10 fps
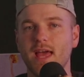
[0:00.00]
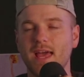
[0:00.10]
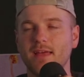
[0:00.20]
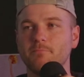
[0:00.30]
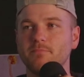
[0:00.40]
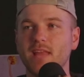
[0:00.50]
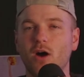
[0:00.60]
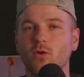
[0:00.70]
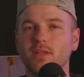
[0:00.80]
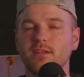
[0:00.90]
And not
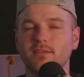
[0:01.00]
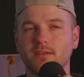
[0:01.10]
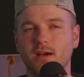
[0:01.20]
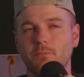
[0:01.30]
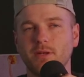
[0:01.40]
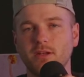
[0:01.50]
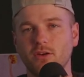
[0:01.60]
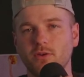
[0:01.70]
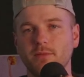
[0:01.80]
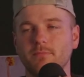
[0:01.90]
only does the company
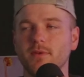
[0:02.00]
know it,